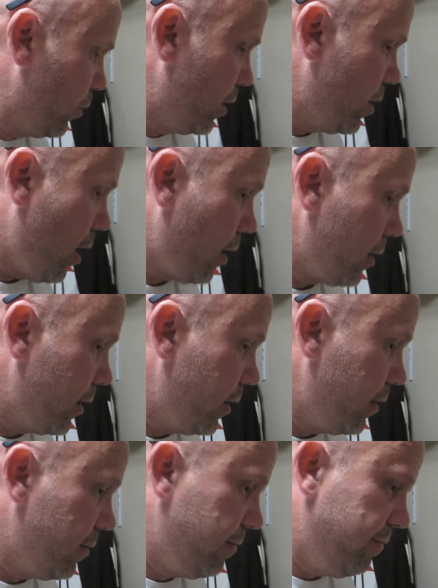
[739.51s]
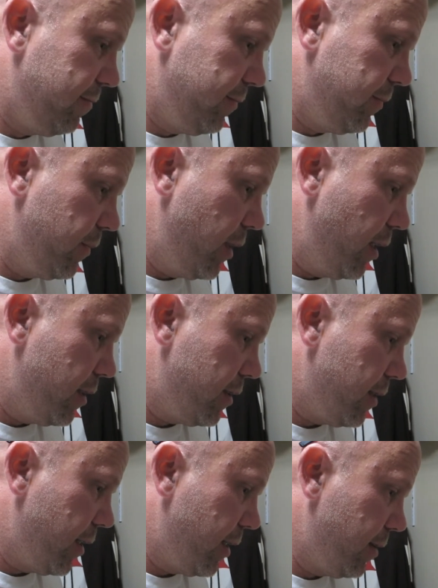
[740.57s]
we talked, and
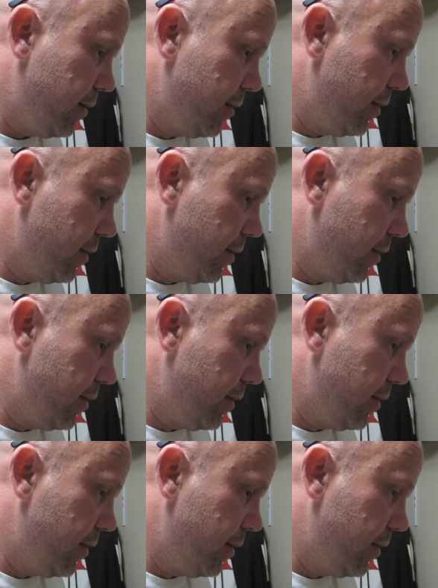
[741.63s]
it's uh,